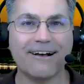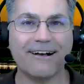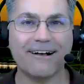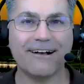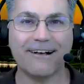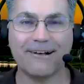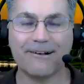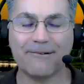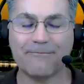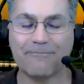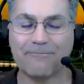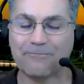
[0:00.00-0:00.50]

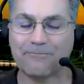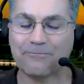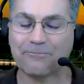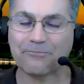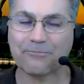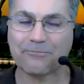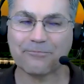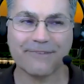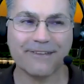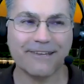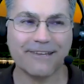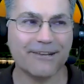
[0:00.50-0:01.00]

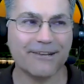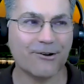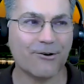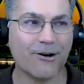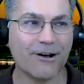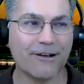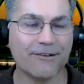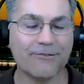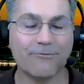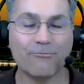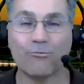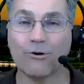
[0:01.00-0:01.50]

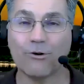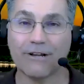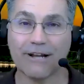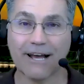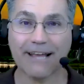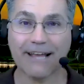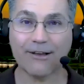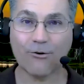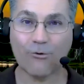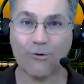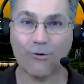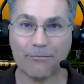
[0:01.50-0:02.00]
And would
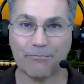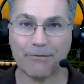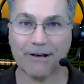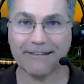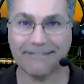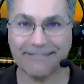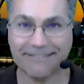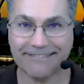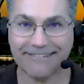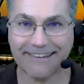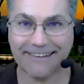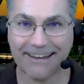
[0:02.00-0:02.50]
I go up
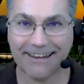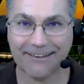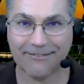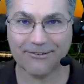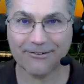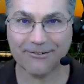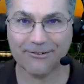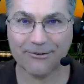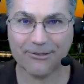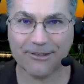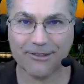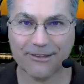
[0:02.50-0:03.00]
on stage
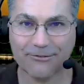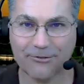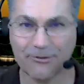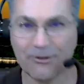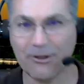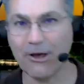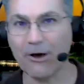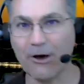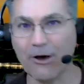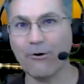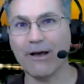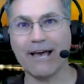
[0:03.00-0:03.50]
and do this?
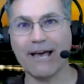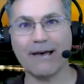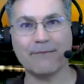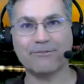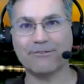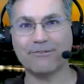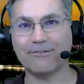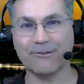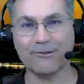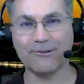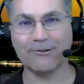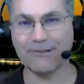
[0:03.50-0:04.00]
No,
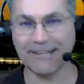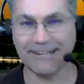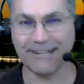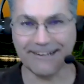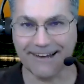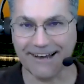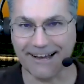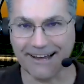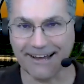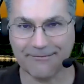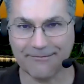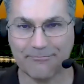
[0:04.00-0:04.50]
absolutely
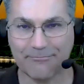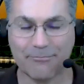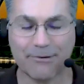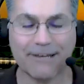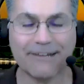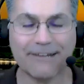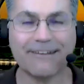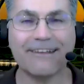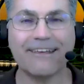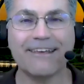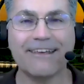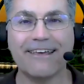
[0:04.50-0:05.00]
not.
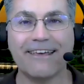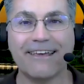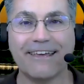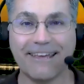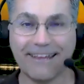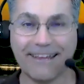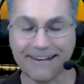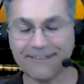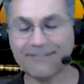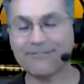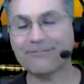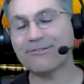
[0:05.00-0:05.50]
But
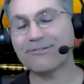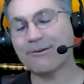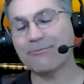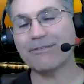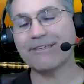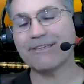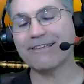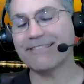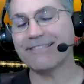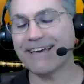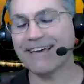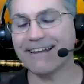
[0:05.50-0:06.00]
it is
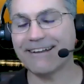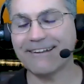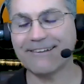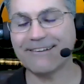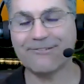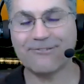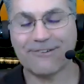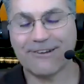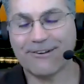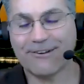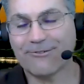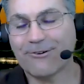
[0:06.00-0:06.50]
something that
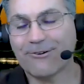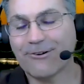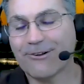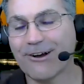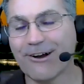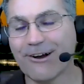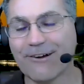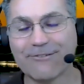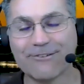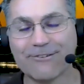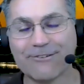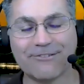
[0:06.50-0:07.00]
in general
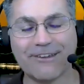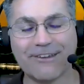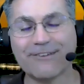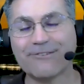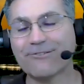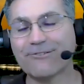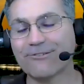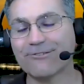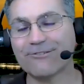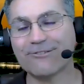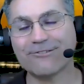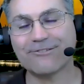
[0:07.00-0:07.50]

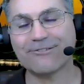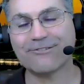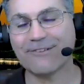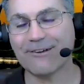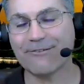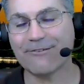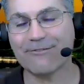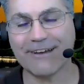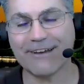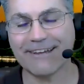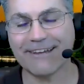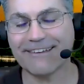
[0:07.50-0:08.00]
conversations and
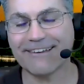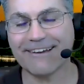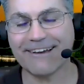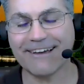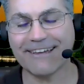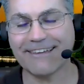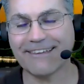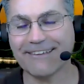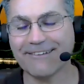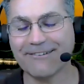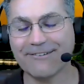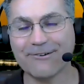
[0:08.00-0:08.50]
stuff I
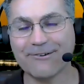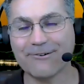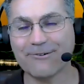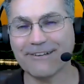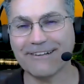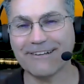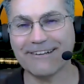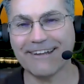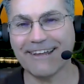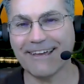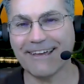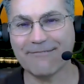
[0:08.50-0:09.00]
can do.
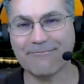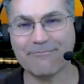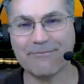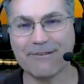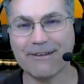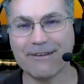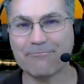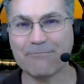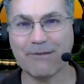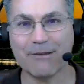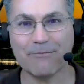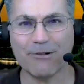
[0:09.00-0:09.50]
And
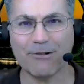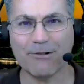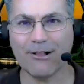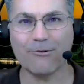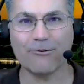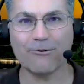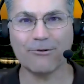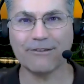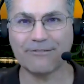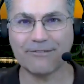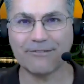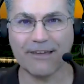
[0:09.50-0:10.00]
people
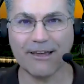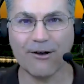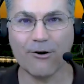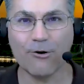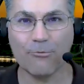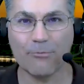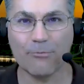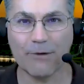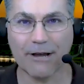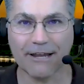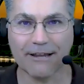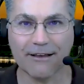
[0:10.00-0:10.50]
always say,
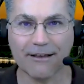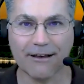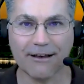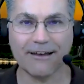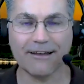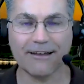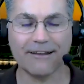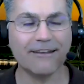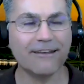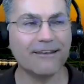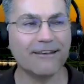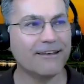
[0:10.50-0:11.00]
"Oh my
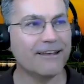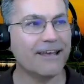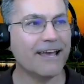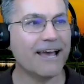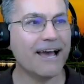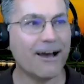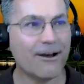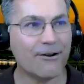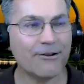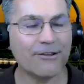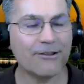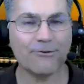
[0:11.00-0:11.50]
God,
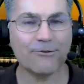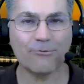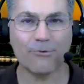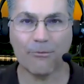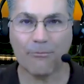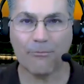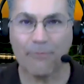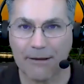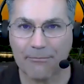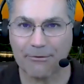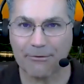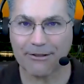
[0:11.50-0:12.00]
how do you
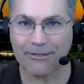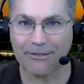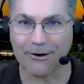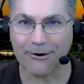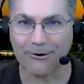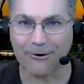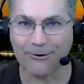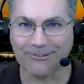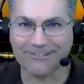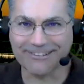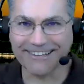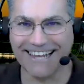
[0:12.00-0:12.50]
remember
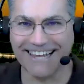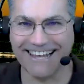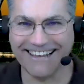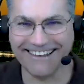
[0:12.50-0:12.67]
those?"